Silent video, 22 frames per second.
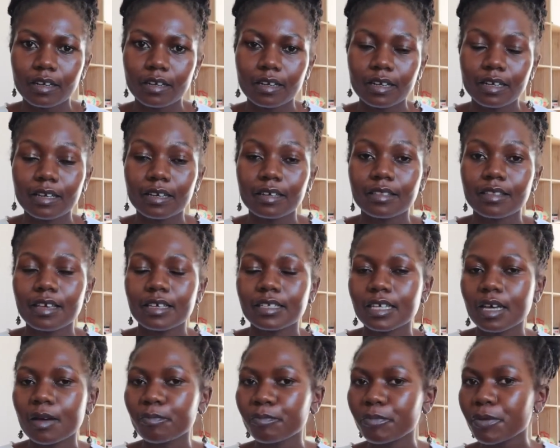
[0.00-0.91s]
Like, there are
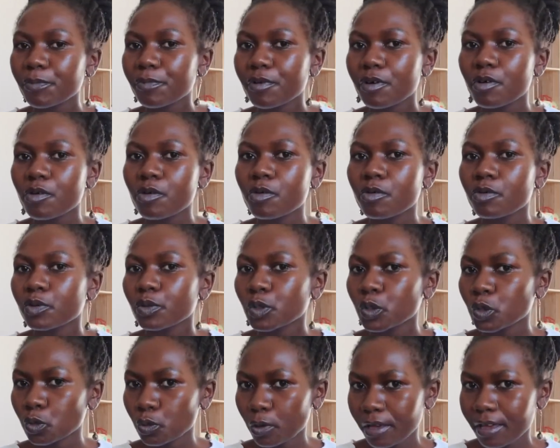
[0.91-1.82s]
some people who
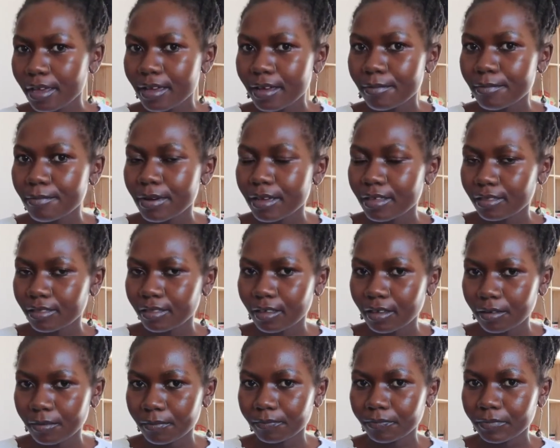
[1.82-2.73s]
swear by
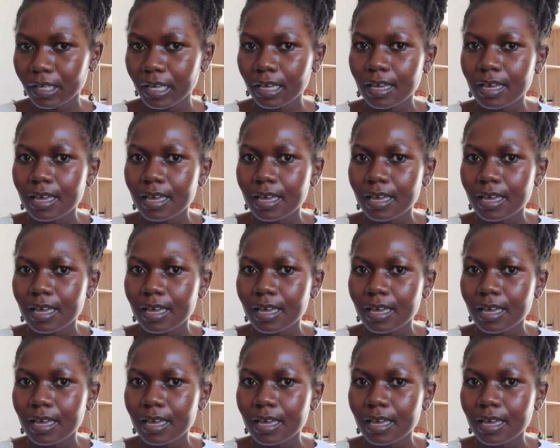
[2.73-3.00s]
them